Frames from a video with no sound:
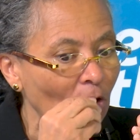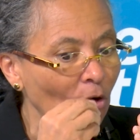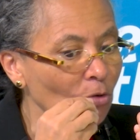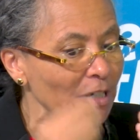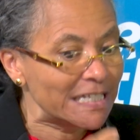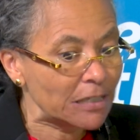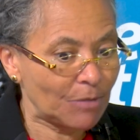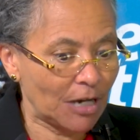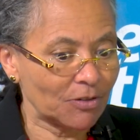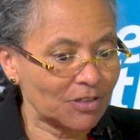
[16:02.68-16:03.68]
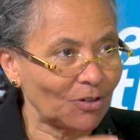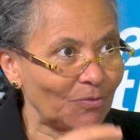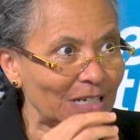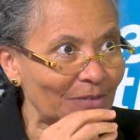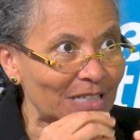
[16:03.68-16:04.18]
the whole ism out. So if
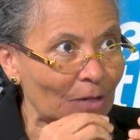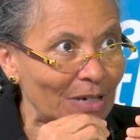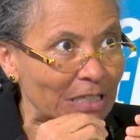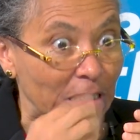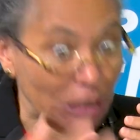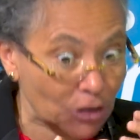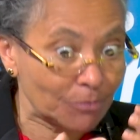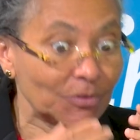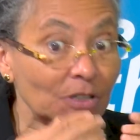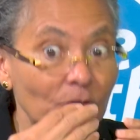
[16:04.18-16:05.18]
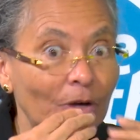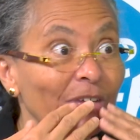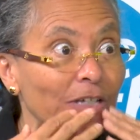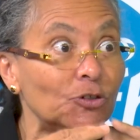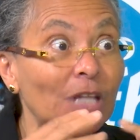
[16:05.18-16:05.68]
we never say racism, you know, and
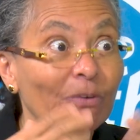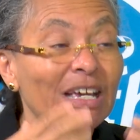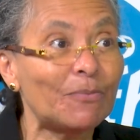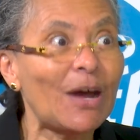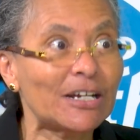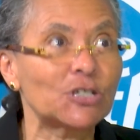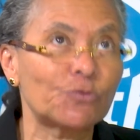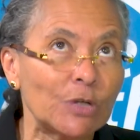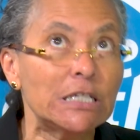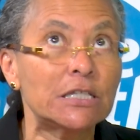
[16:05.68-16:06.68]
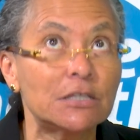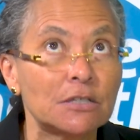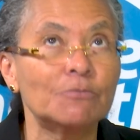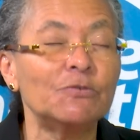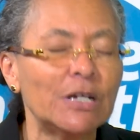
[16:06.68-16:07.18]
we can do that. We can practice
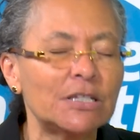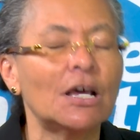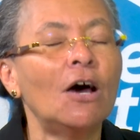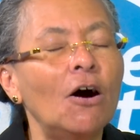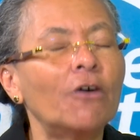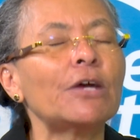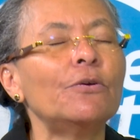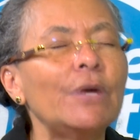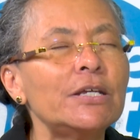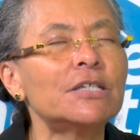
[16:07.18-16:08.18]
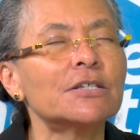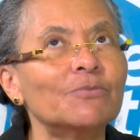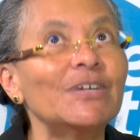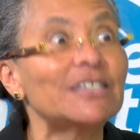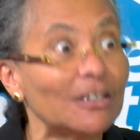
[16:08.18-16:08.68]
racism, race, okay,
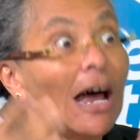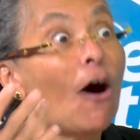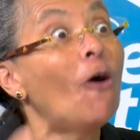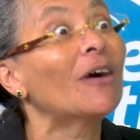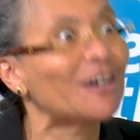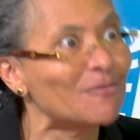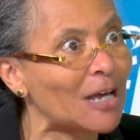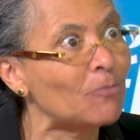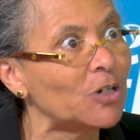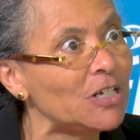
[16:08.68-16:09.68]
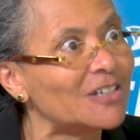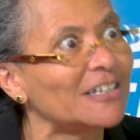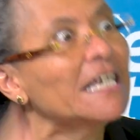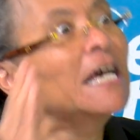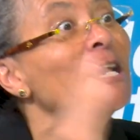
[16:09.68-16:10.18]
racism, race. And now, it comes out more
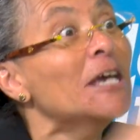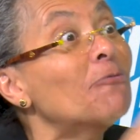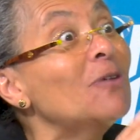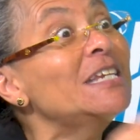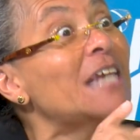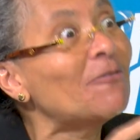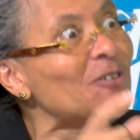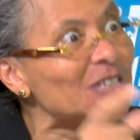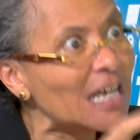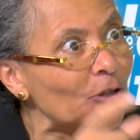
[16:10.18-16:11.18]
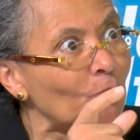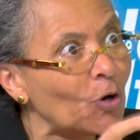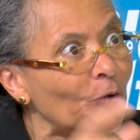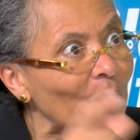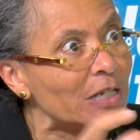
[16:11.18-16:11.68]
easily. If we never say the
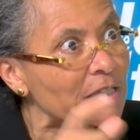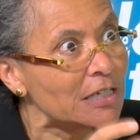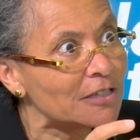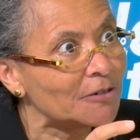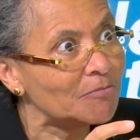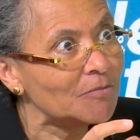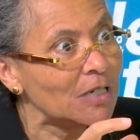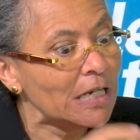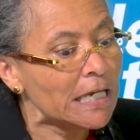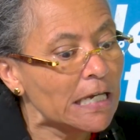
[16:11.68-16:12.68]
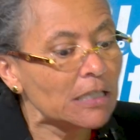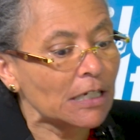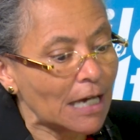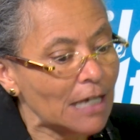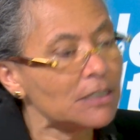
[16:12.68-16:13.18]
word racism, in the
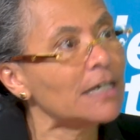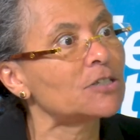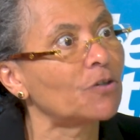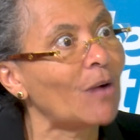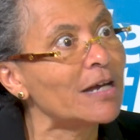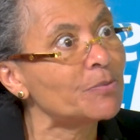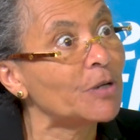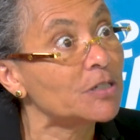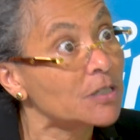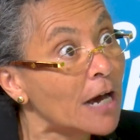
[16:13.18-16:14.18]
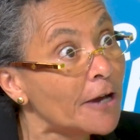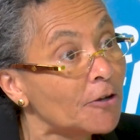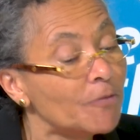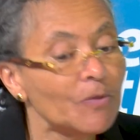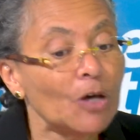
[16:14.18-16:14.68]
context of widespread
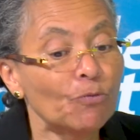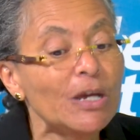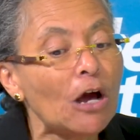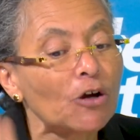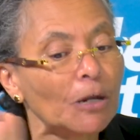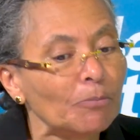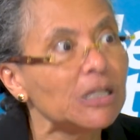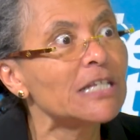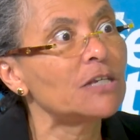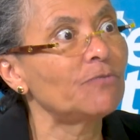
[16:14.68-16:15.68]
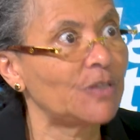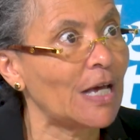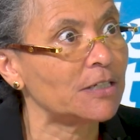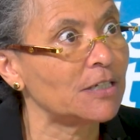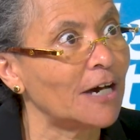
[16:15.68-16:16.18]
denial, we are complicit with
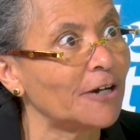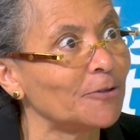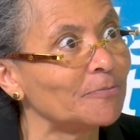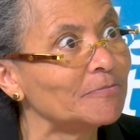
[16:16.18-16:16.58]
that denial.